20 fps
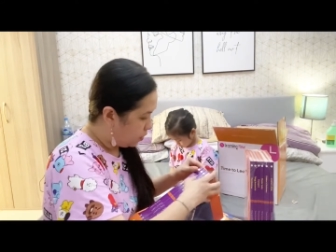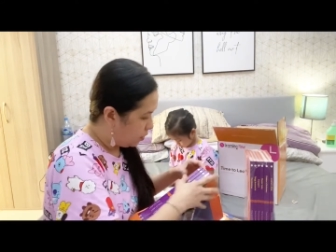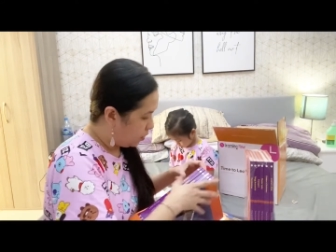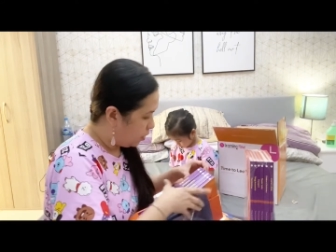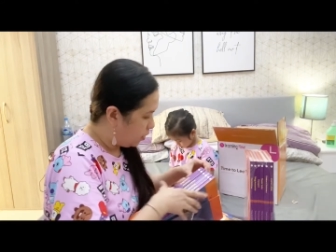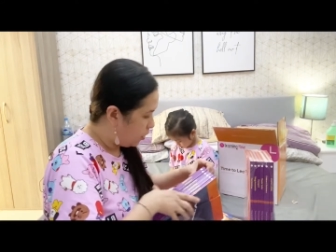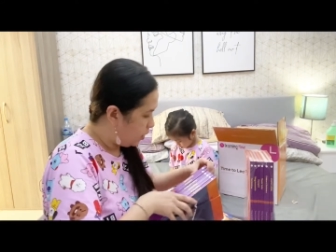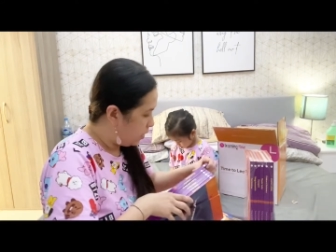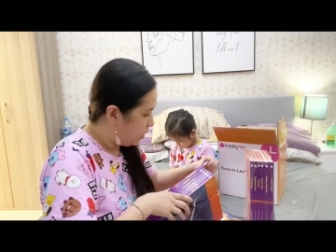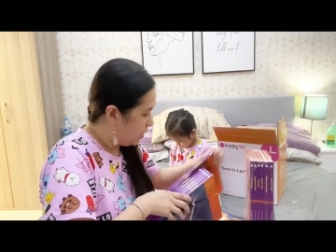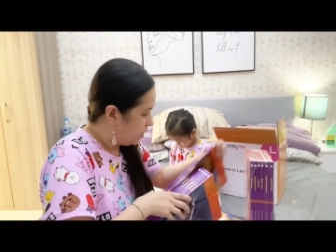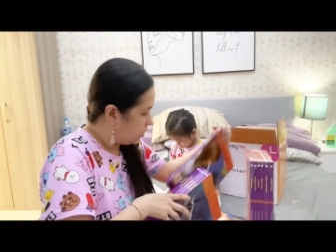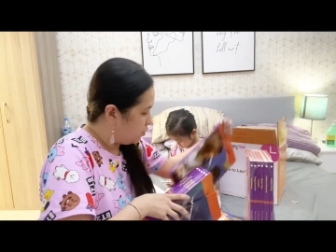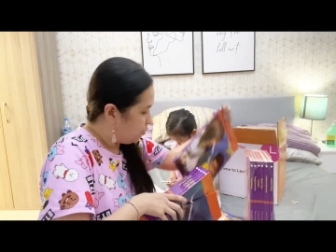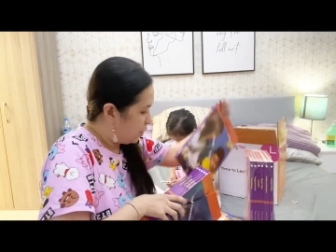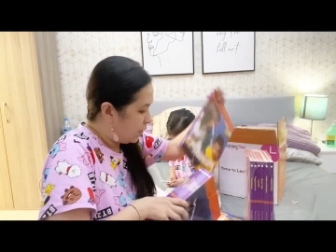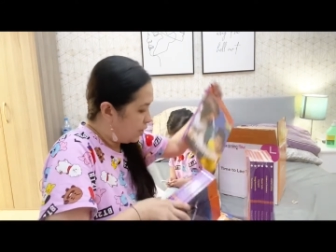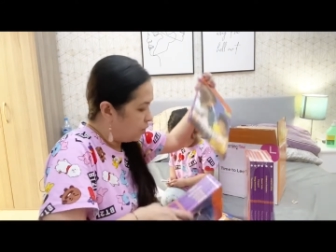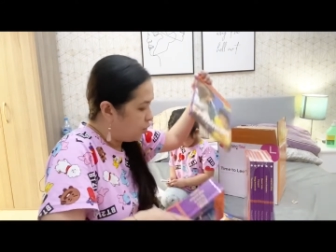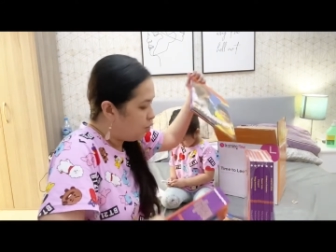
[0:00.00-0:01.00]
or this
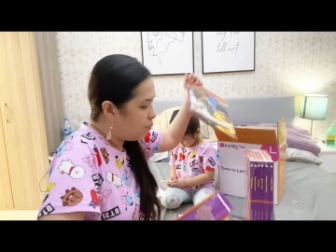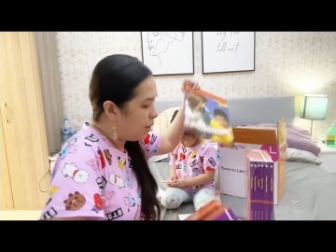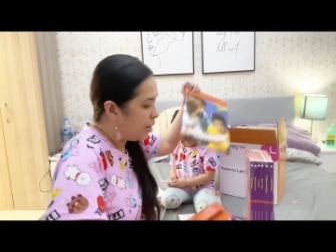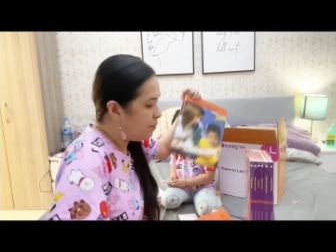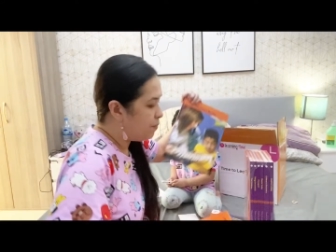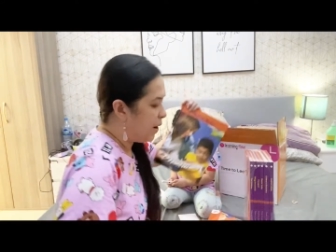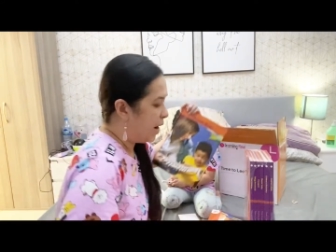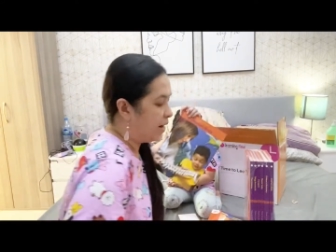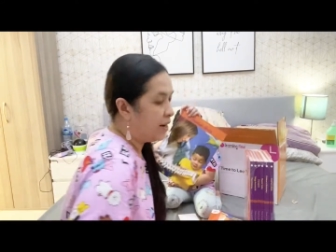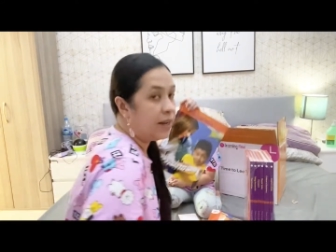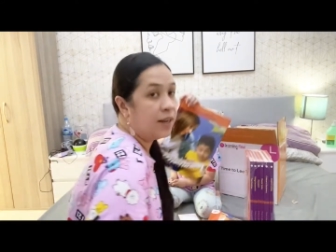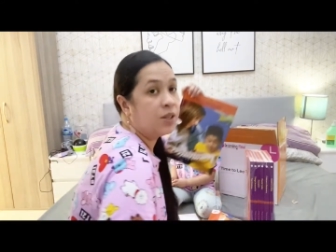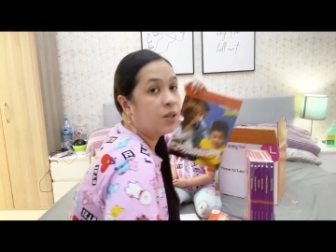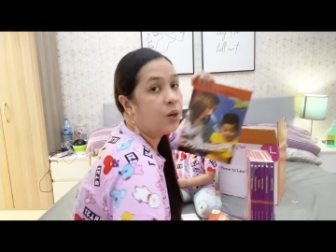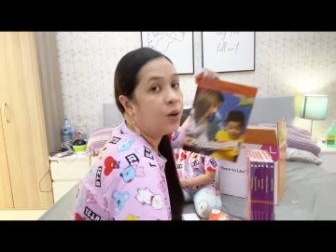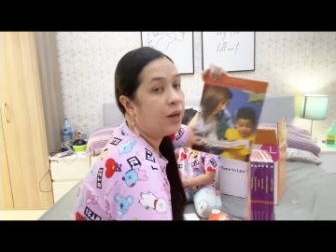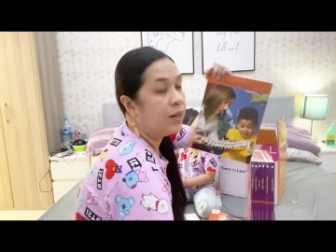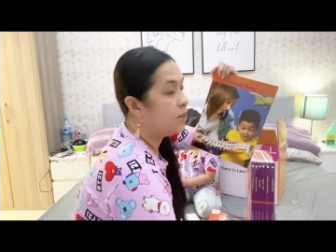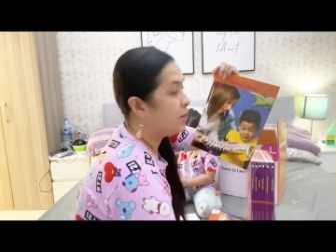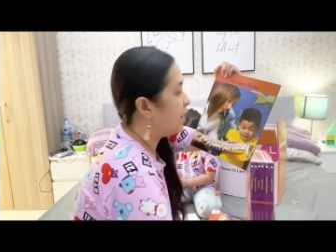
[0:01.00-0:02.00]
one, the human body.
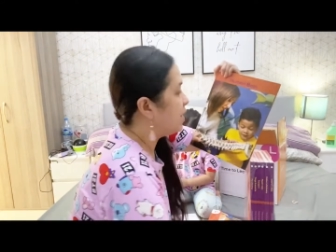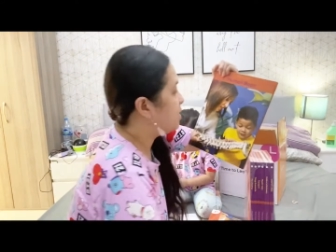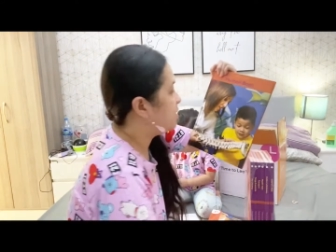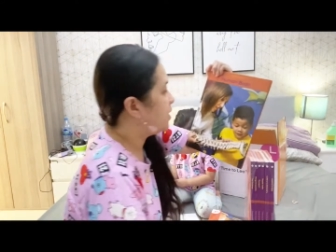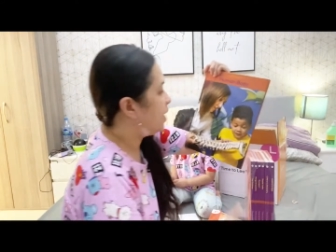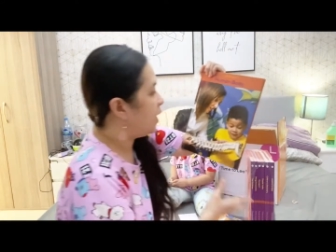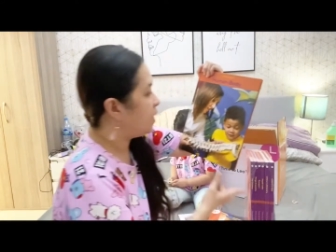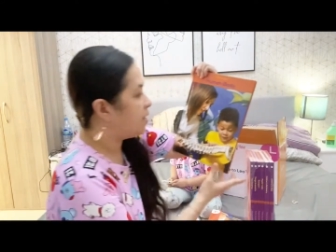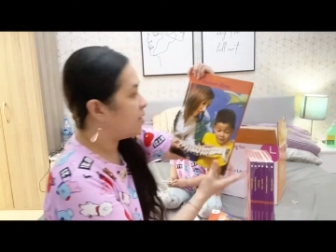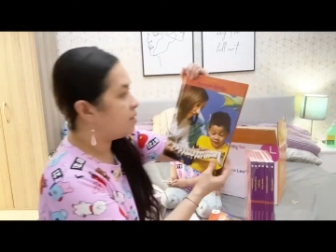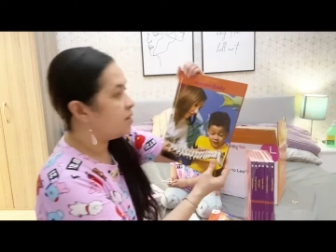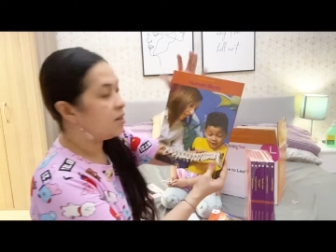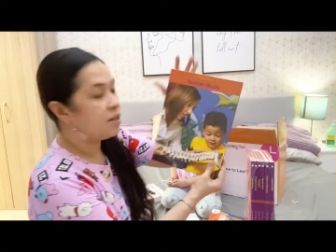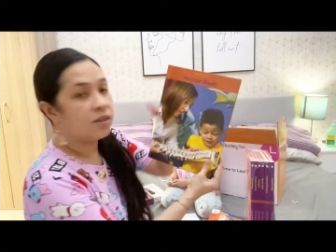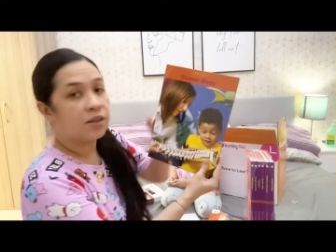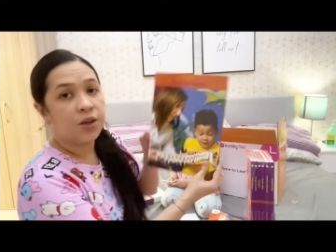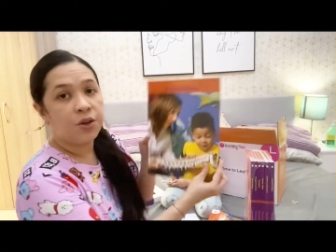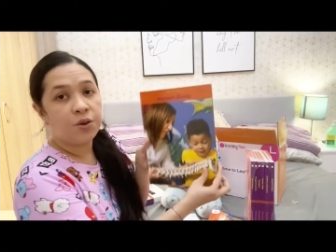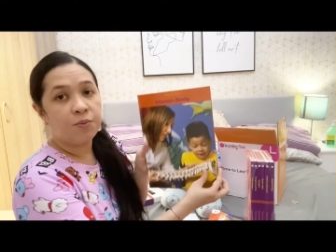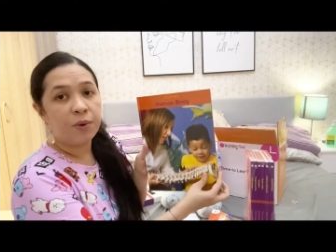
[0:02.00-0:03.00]
So, as I said, this is
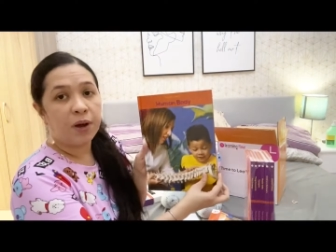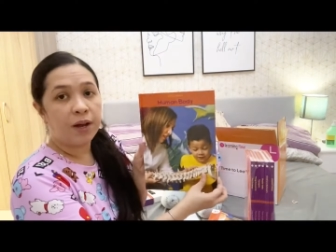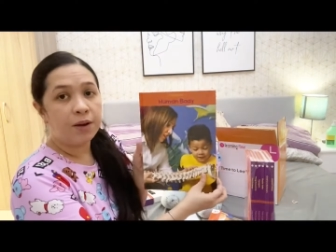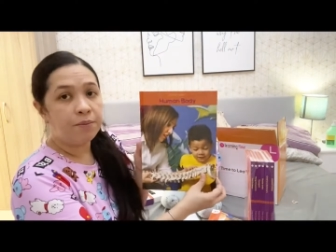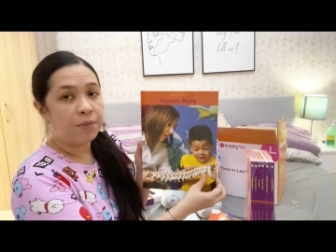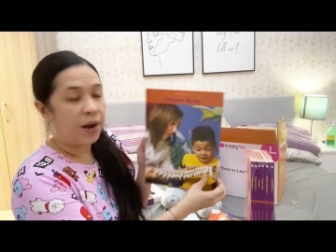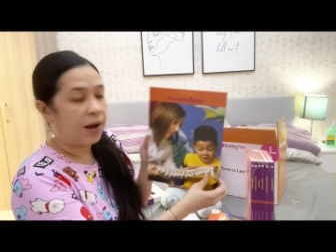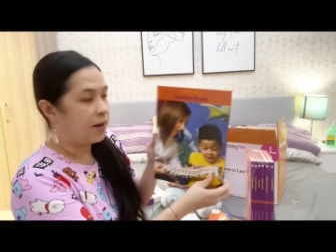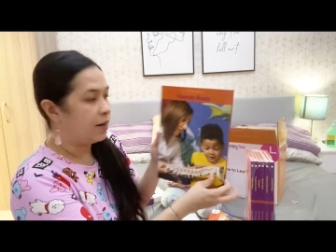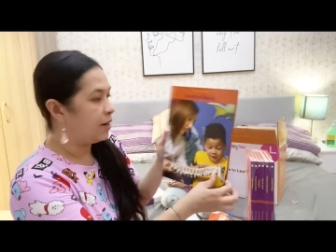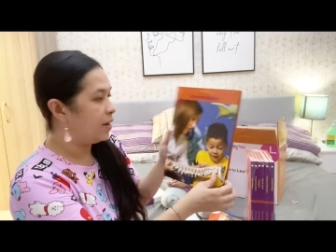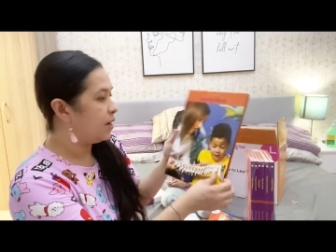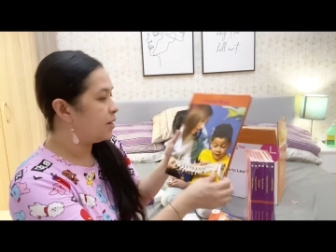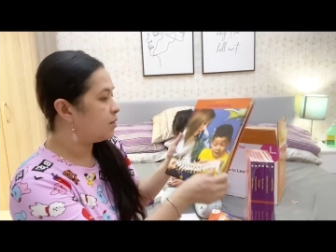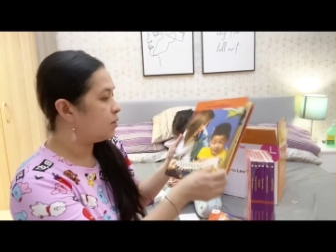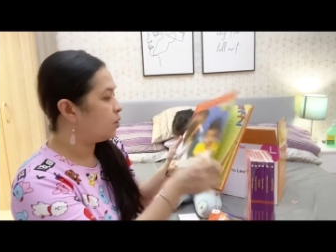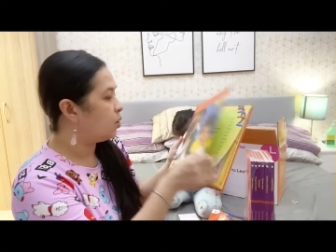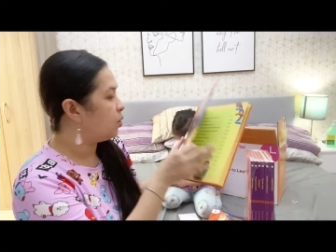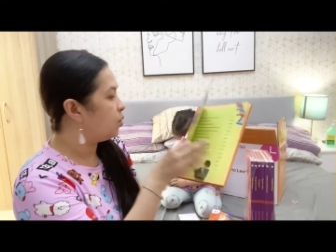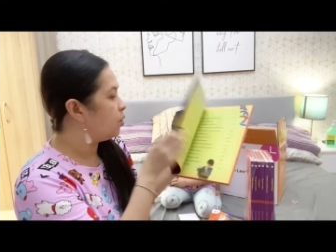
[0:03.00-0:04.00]
the human body.
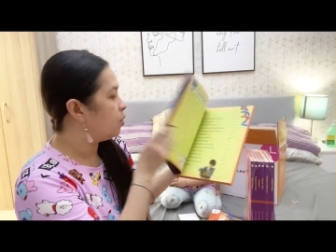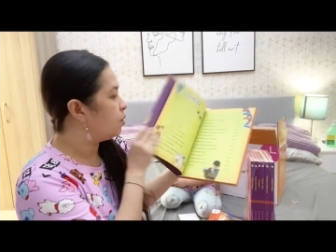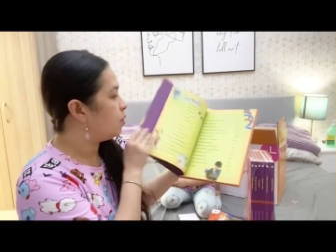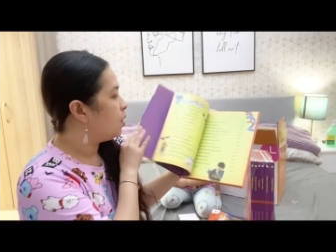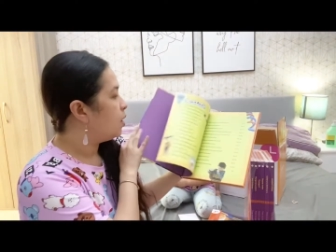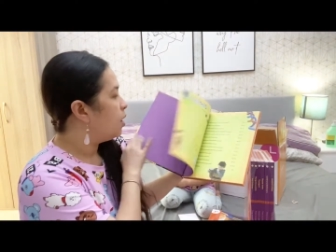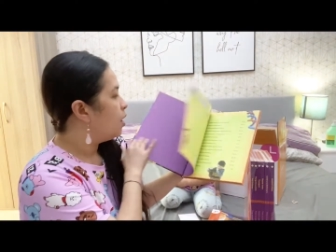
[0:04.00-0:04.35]
So,